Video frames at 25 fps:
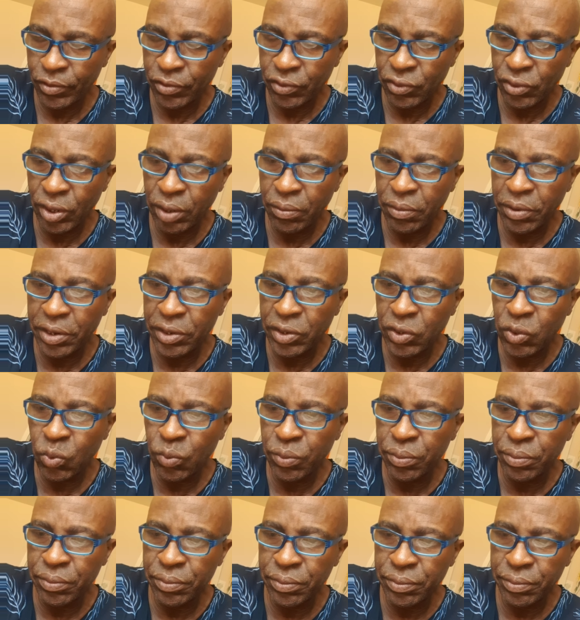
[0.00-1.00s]
So I'm on
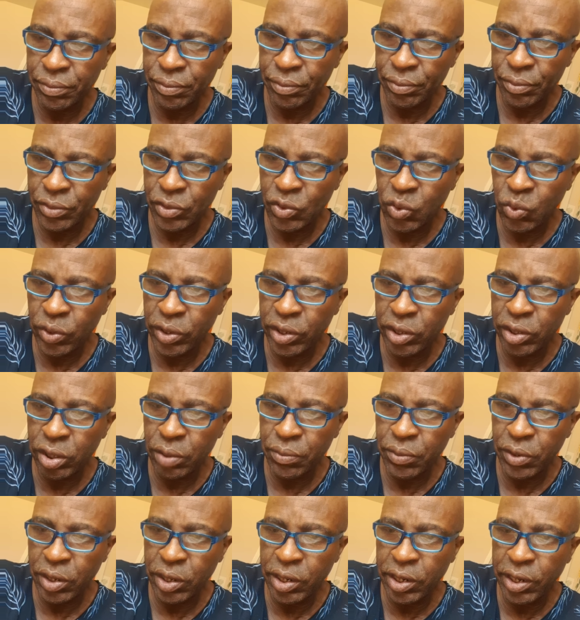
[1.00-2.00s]
the, the way now
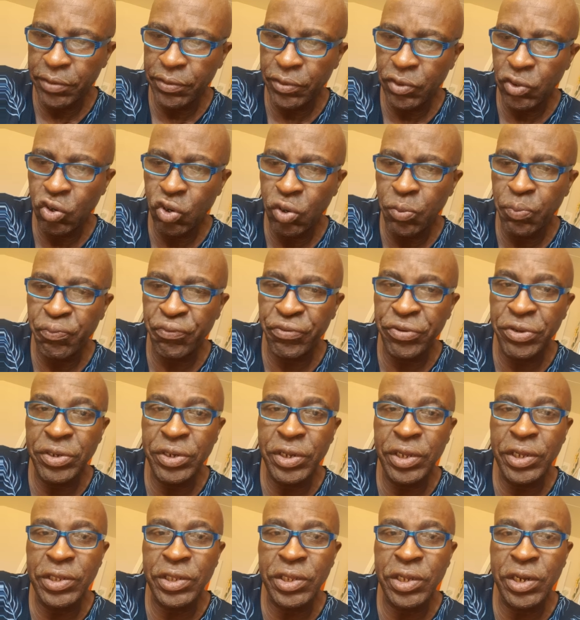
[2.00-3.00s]
because her
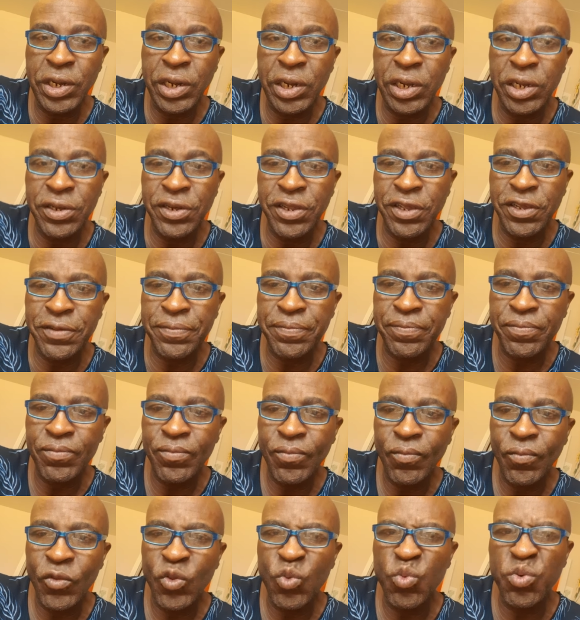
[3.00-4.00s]
prenatal clinic
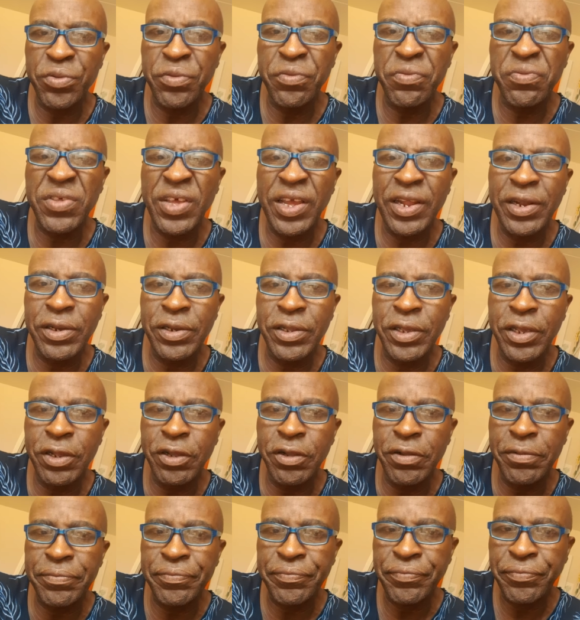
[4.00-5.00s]
was in San
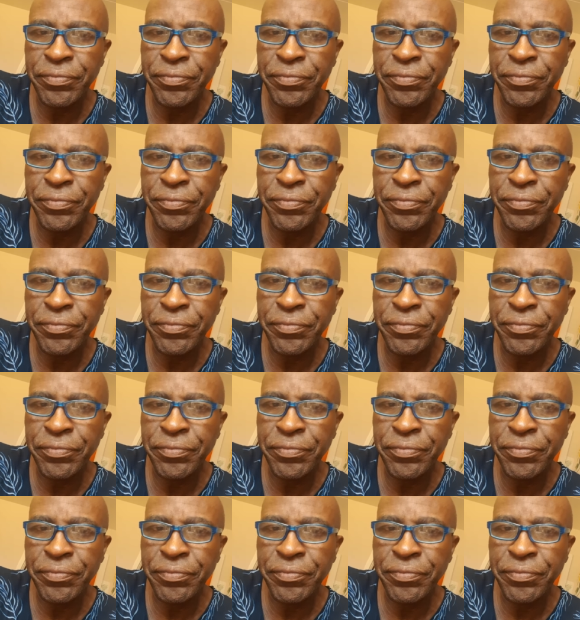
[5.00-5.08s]
Diego.